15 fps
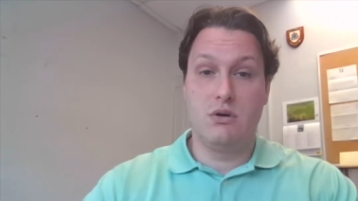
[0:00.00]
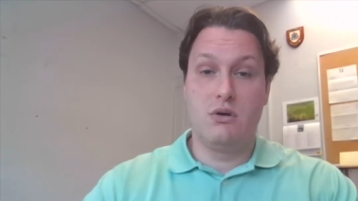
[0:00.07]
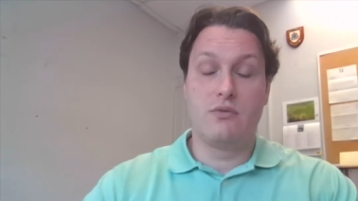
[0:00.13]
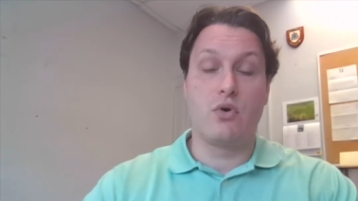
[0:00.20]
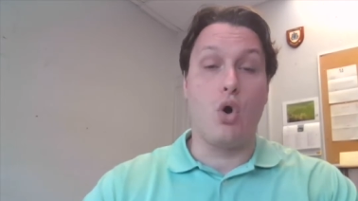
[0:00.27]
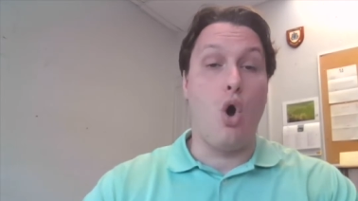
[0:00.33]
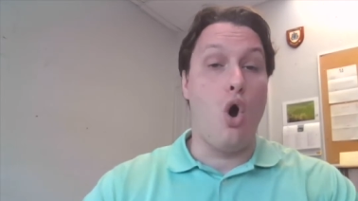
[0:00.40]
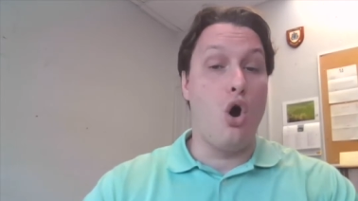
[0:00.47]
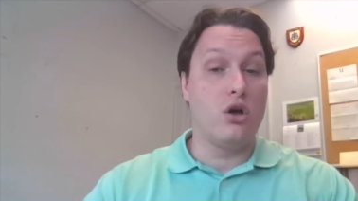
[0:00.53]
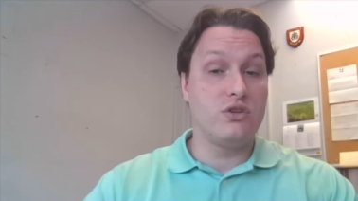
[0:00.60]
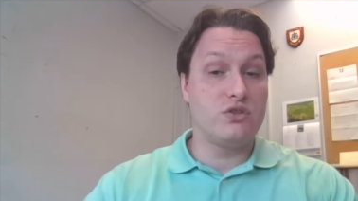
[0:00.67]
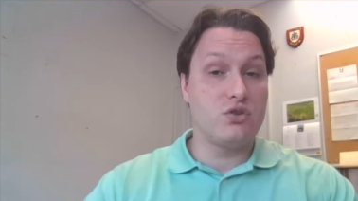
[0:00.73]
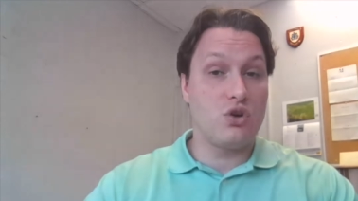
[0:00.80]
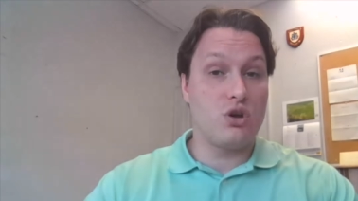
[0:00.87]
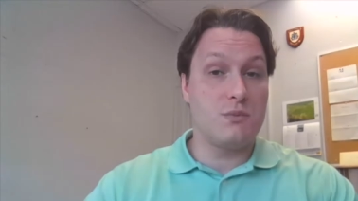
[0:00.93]
For all
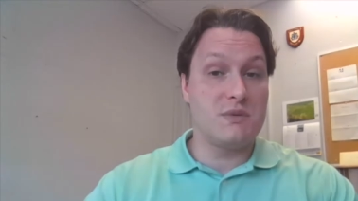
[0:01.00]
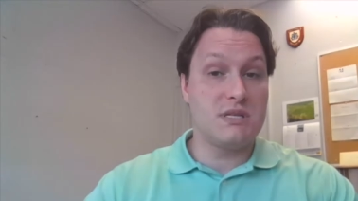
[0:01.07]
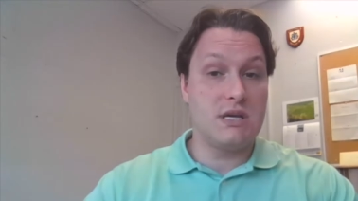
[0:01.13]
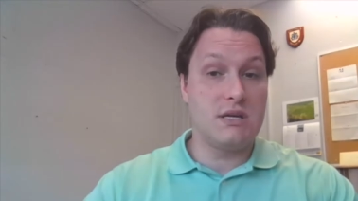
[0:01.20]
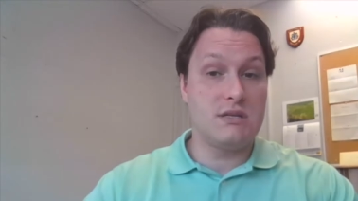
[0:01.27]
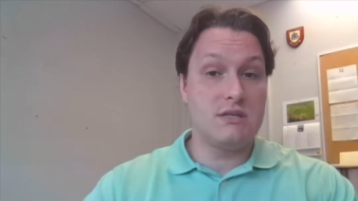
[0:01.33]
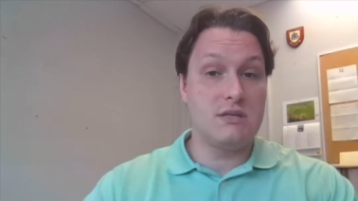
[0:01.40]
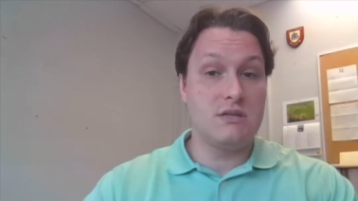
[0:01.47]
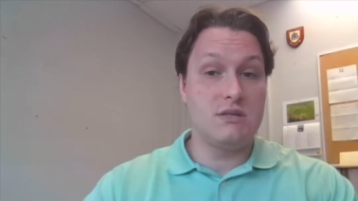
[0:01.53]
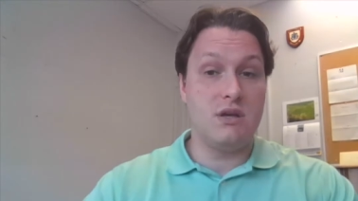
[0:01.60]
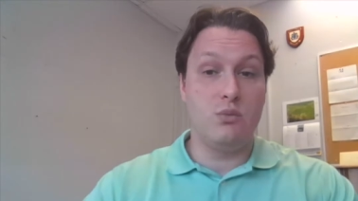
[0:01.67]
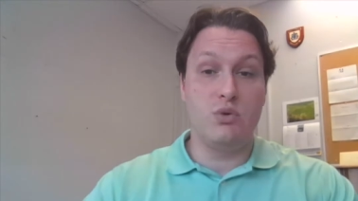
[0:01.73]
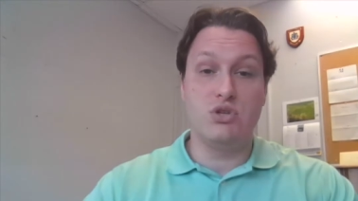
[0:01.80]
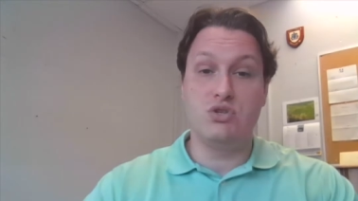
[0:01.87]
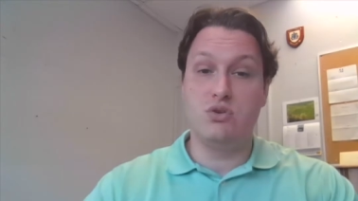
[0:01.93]
circumstances
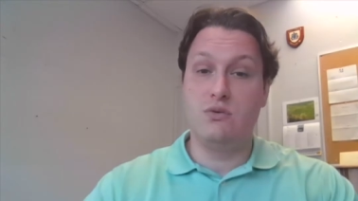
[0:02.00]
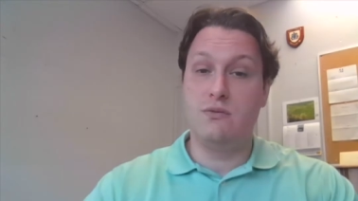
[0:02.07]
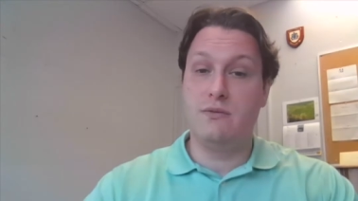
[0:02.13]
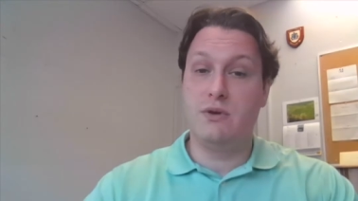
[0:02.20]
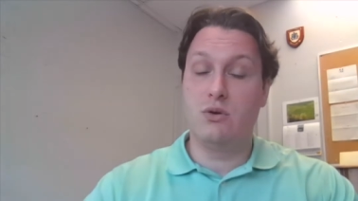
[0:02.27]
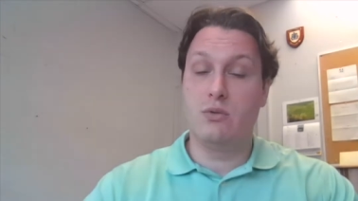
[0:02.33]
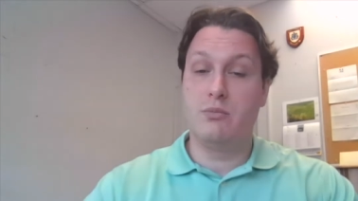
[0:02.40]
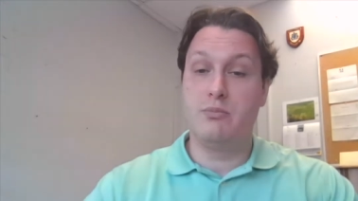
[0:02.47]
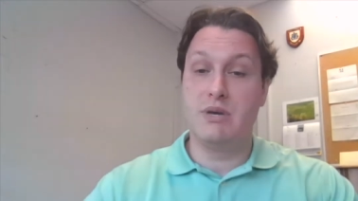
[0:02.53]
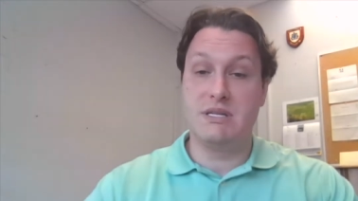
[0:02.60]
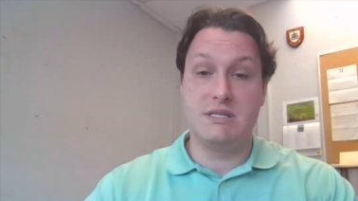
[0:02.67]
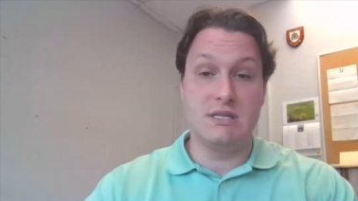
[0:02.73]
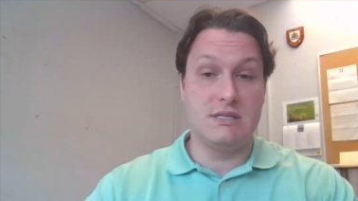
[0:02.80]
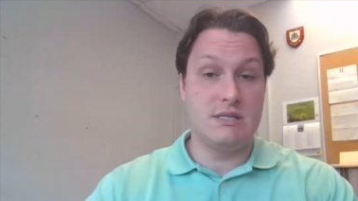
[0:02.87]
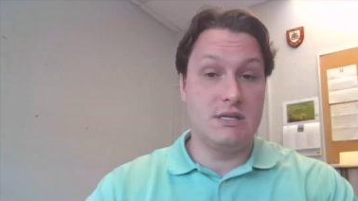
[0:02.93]
in which you feel
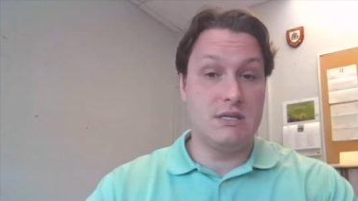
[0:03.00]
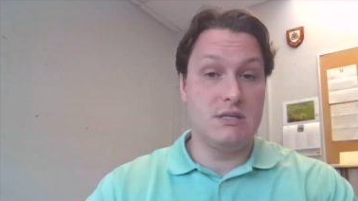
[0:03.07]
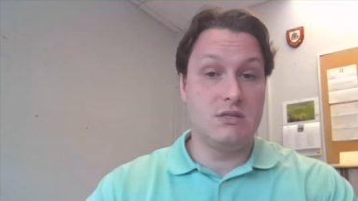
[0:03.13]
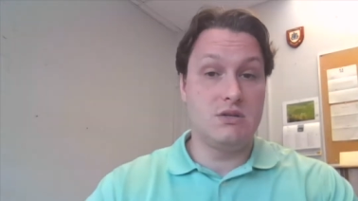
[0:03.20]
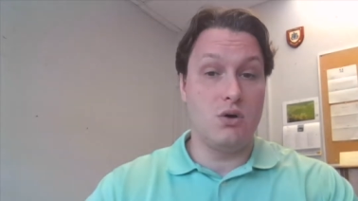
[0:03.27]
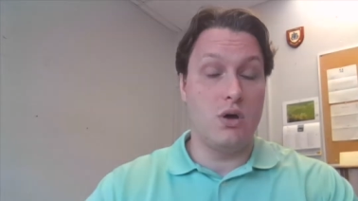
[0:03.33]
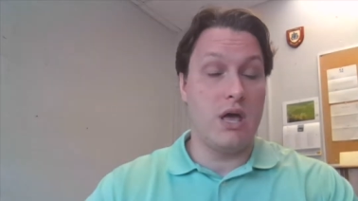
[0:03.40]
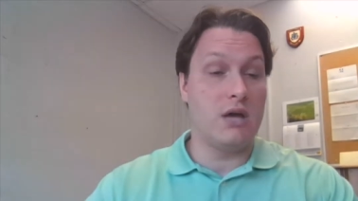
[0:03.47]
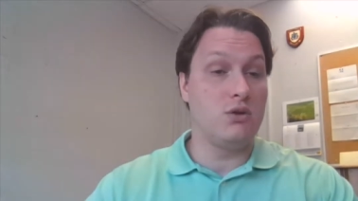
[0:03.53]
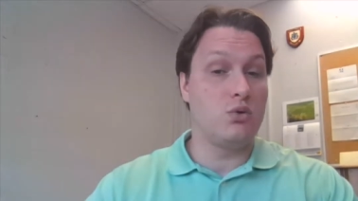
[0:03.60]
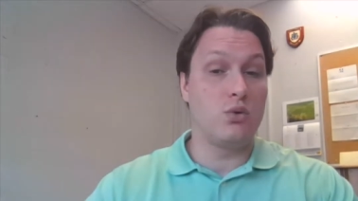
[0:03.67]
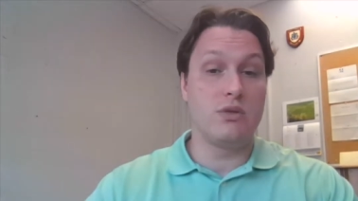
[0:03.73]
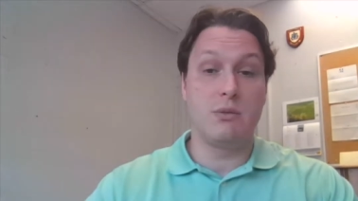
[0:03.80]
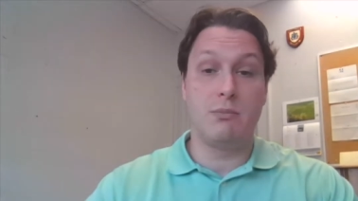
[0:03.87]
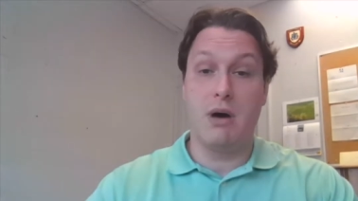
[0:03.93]
businesses and
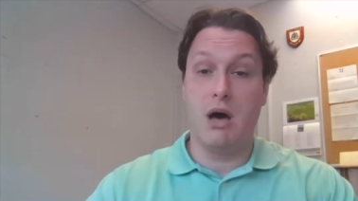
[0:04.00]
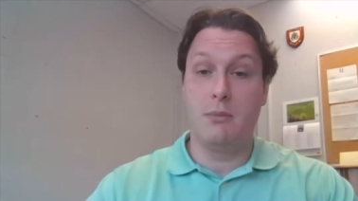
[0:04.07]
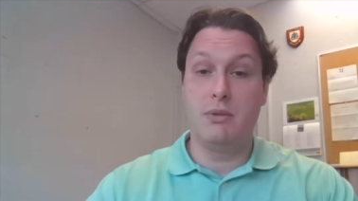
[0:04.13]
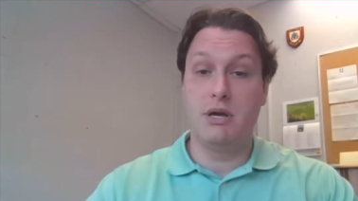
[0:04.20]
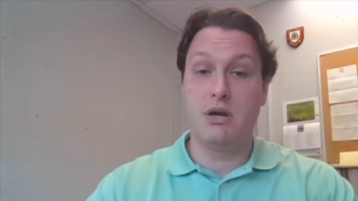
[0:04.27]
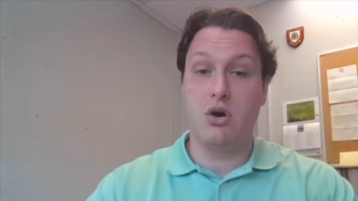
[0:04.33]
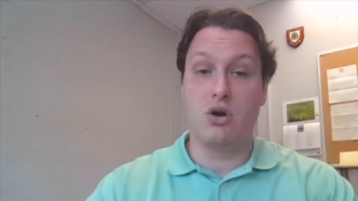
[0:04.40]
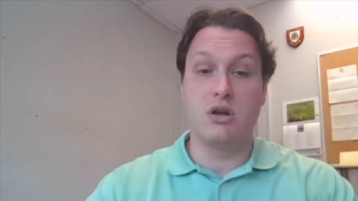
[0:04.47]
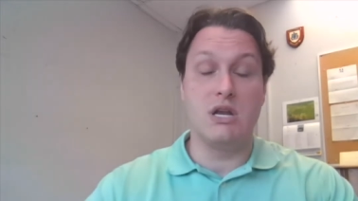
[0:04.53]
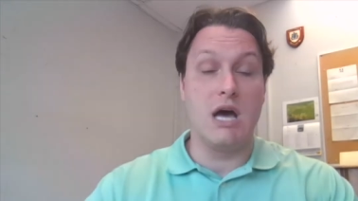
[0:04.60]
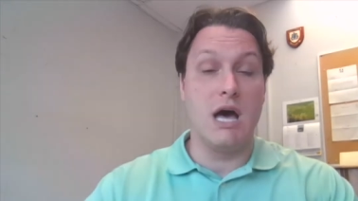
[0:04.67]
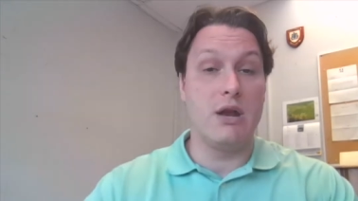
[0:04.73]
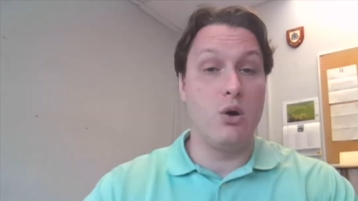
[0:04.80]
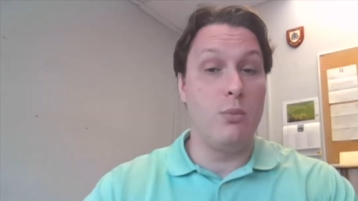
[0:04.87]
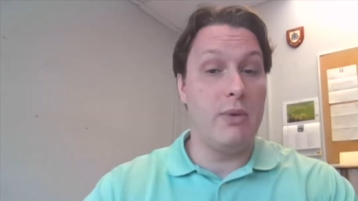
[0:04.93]
or the public are
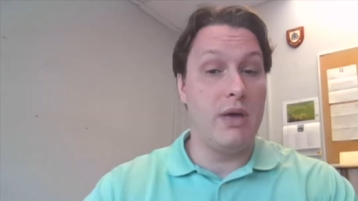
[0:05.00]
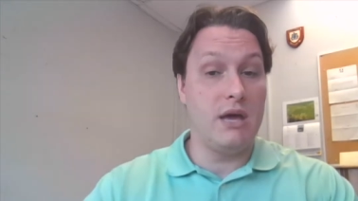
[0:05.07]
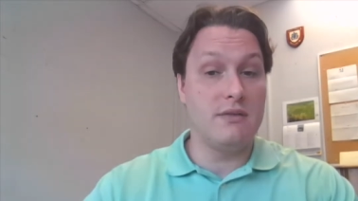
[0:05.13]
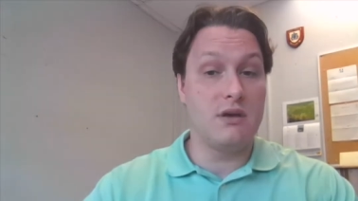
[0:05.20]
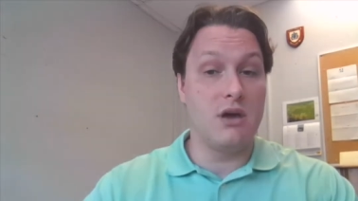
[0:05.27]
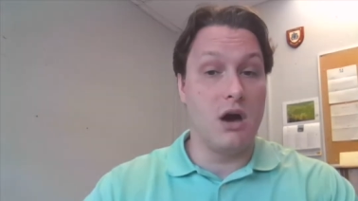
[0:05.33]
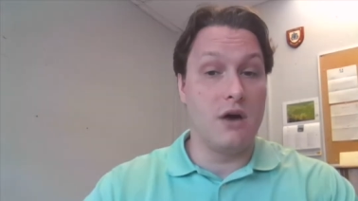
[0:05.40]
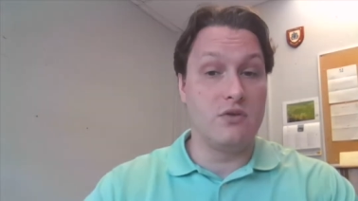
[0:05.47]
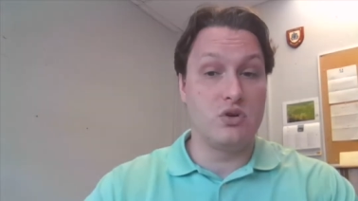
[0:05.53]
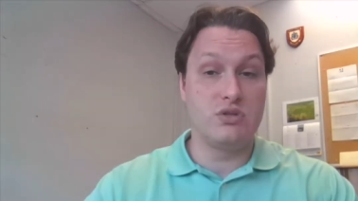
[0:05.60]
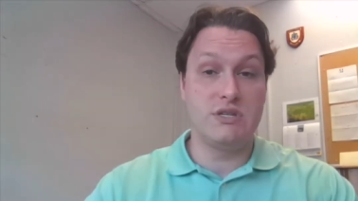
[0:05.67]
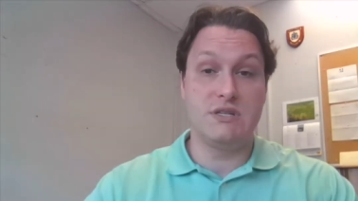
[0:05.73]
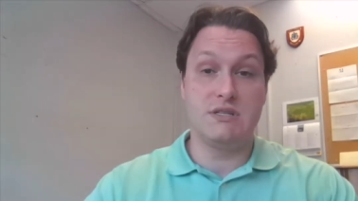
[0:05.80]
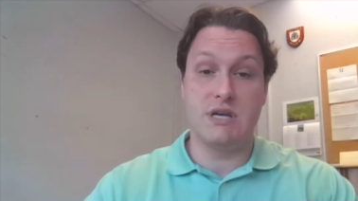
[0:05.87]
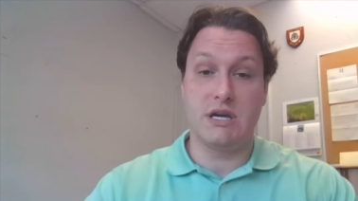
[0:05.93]
not obeying the
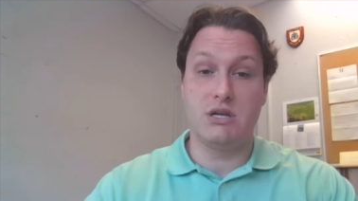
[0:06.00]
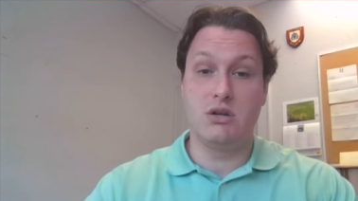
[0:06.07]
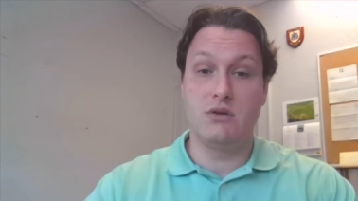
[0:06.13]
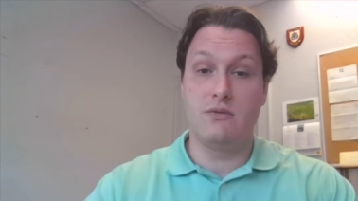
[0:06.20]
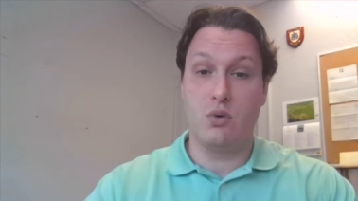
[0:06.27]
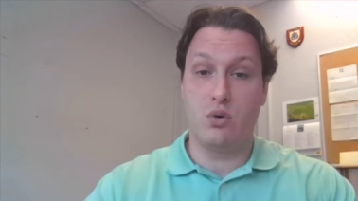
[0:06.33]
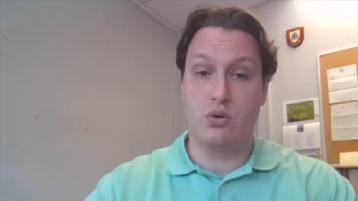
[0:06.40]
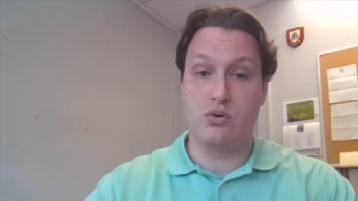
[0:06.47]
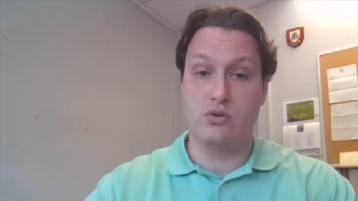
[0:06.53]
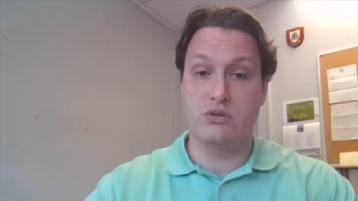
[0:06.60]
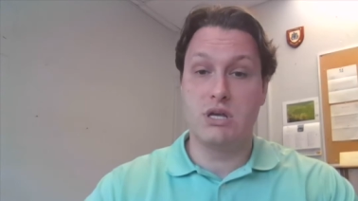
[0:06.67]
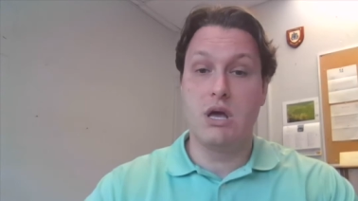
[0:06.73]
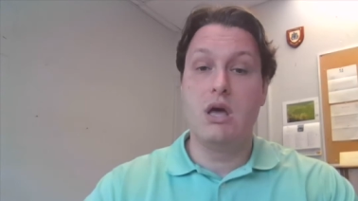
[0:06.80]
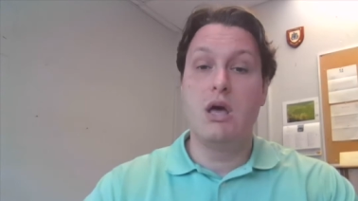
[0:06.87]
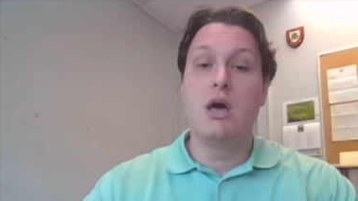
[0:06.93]
Governor's executive orders,